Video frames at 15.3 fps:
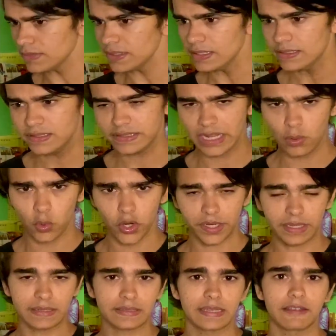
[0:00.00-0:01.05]
stay
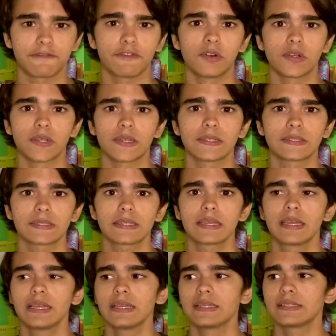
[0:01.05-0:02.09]
working, stay focused,
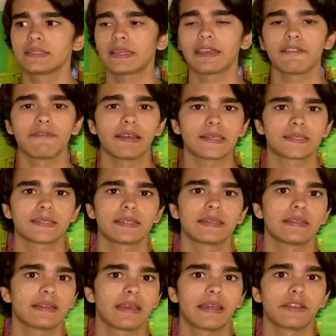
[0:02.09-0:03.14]
stay
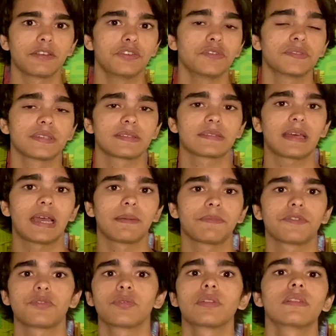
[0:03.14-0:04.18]
invested, and use this time
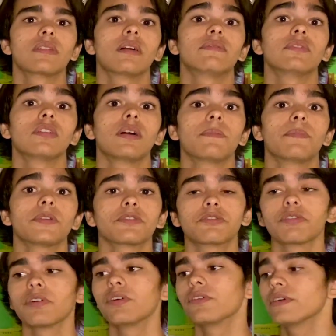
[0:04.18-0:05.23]
to really level up and
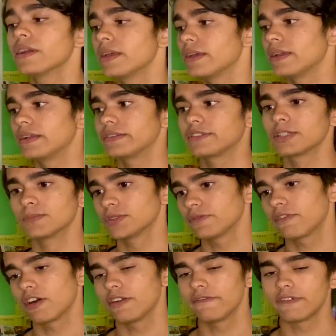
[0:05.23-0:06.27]
grow in terms of
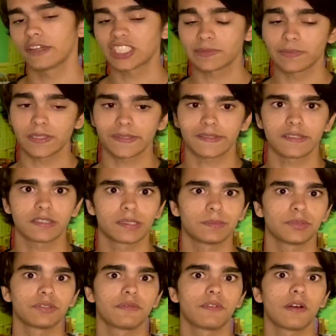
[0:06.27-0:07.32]
our investments, in
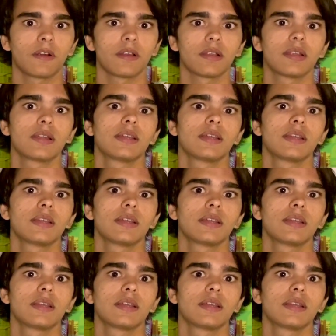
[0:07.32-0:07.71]
terms of our